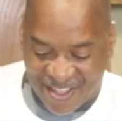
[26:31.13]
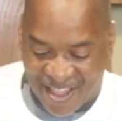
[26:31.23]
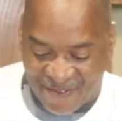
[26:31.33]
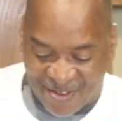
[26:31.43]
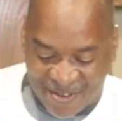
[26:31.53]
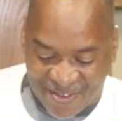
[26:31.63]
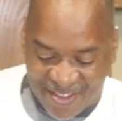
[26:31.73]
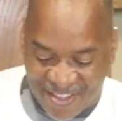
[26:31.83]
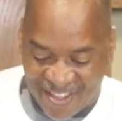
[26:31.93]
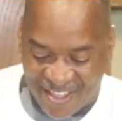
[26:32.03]
I would have
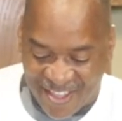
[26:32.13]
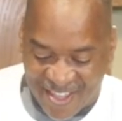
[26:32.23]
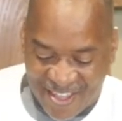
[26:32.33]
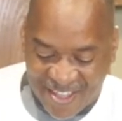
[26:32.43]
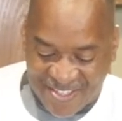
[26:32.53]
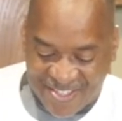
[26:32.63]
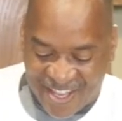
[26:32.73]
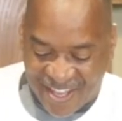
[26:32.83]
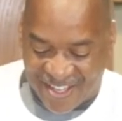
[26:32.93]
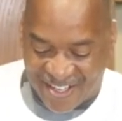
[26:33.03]

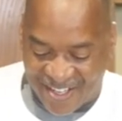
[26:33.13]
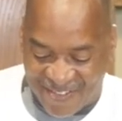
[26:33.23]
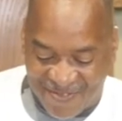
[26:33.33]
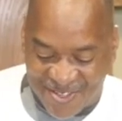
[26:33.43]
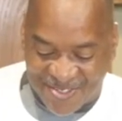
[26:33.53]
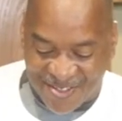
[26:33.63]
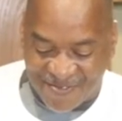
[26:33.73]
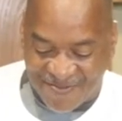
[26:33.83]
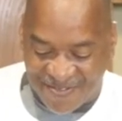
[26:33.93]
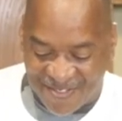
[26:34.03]
technically put
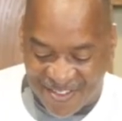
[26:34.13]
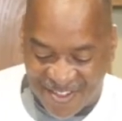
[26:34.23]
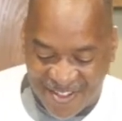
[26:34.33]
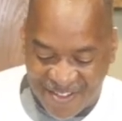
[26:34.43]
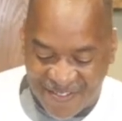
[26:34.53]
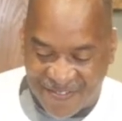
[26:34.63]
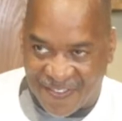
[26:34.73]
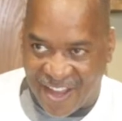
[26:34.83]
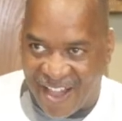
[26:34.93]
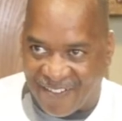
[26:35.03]
some
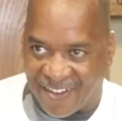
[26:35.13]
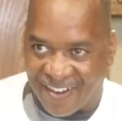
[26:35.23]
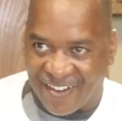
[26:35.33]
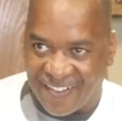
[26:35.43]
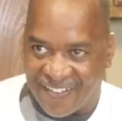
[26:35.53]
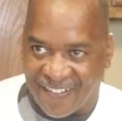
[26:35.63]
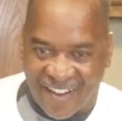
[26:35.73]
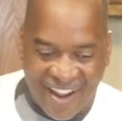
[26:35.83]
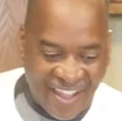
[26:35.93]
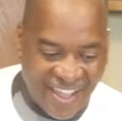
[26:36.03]
flour
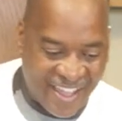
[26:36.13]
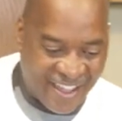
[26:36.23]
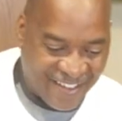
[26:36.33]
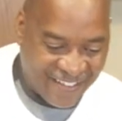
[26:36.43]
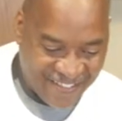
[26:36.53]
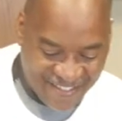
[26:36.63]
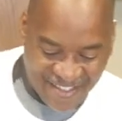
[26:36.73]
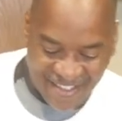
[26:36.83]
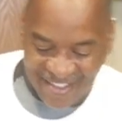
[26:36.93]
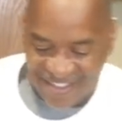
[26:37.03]
right here
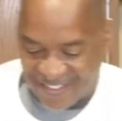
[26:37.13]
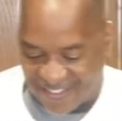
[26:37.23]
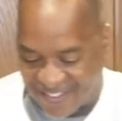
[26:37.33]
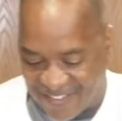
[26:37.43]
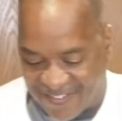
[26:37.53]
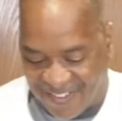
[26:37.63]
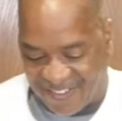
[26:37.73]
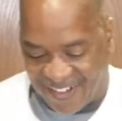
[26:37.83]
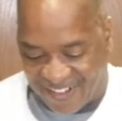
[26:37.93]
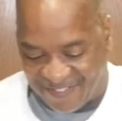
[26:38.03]
on the roller.